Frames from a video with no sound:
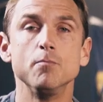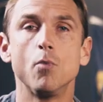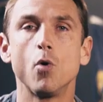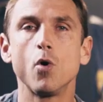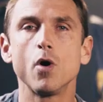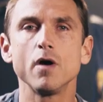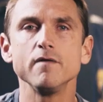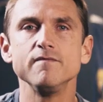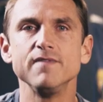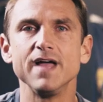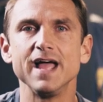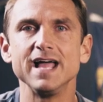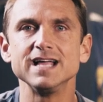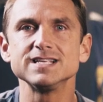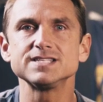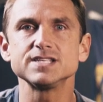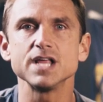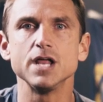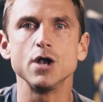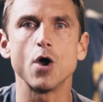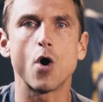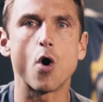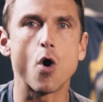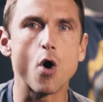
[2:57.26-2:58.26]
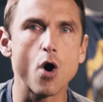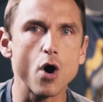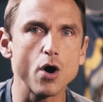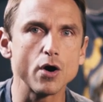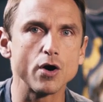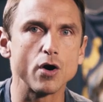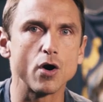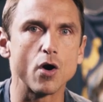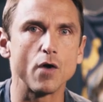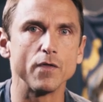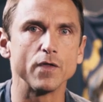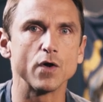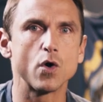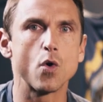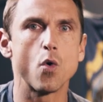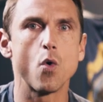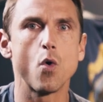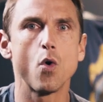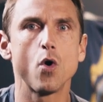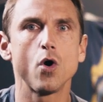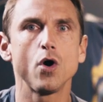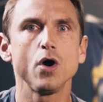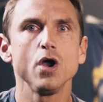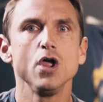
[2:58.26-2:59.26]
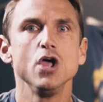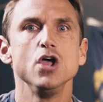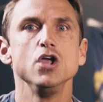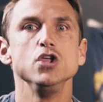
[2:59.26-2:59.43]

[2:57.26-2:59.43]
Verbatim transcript: it more advanced and harder on the core,